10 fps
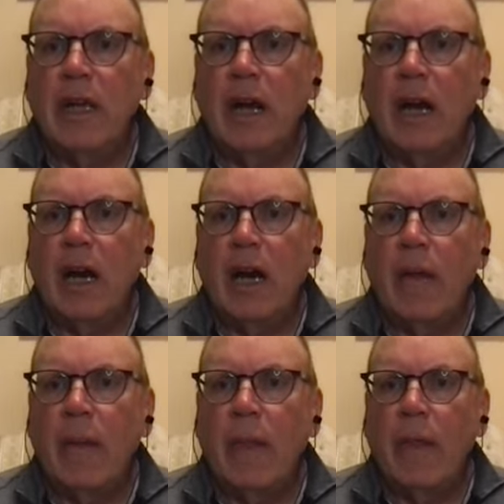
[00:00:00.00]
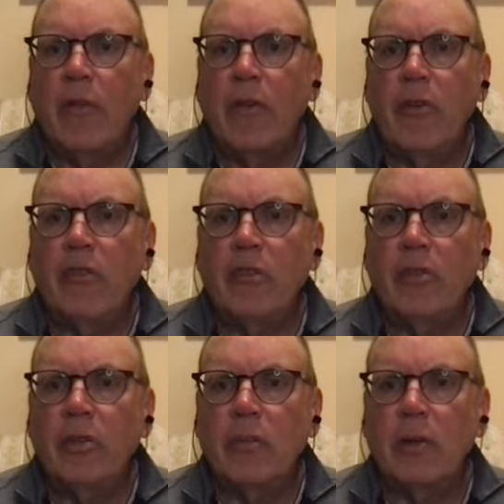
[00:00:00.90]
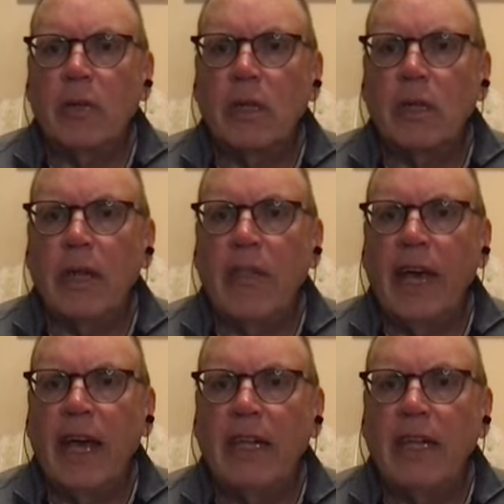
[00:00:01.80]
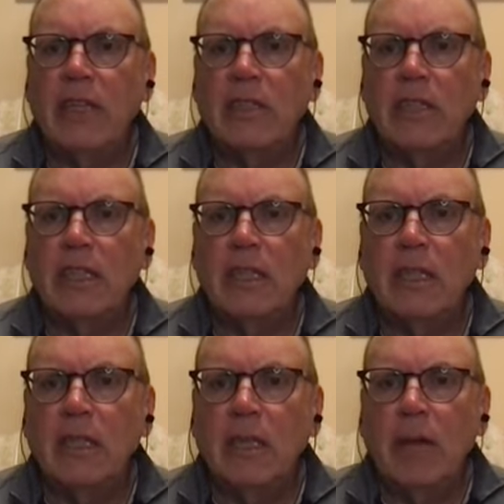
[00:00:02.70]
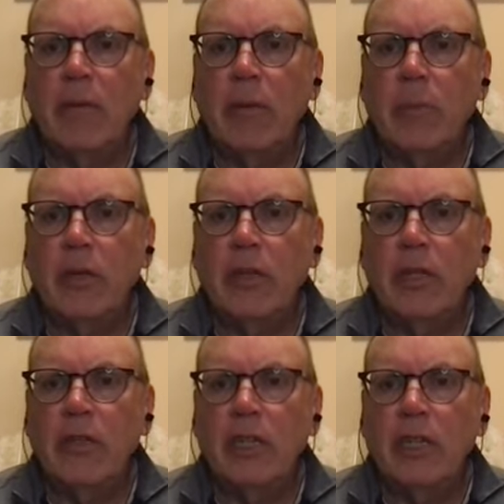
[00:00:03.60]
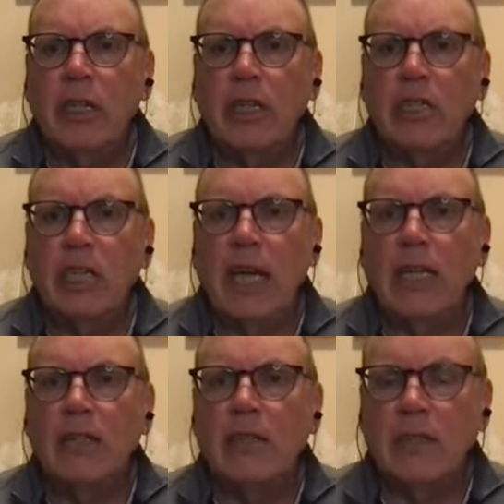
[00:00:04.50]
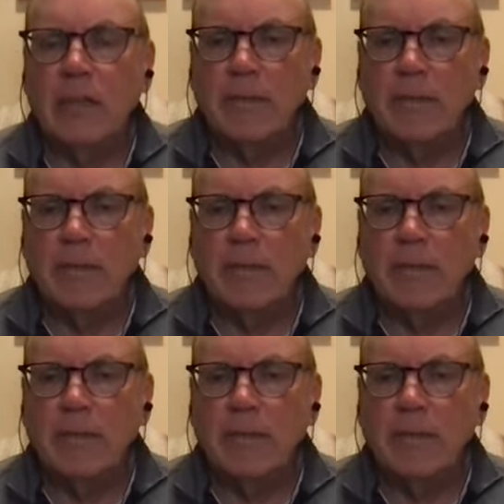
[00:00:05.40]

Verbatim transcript: Uh, the Sutta book, and that is the I'm going to put it in the uh, chat. It's the